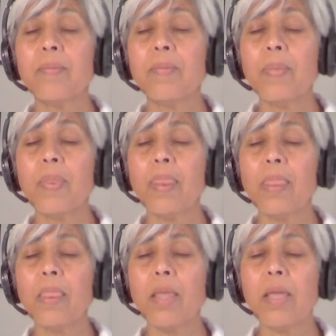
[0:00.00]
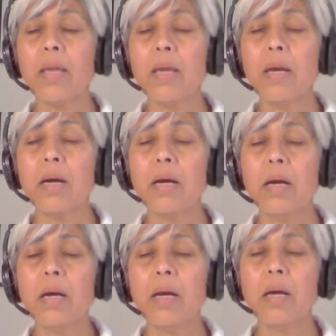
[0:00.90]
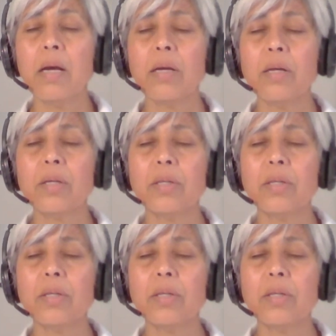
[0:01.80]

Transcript: Nothing is said.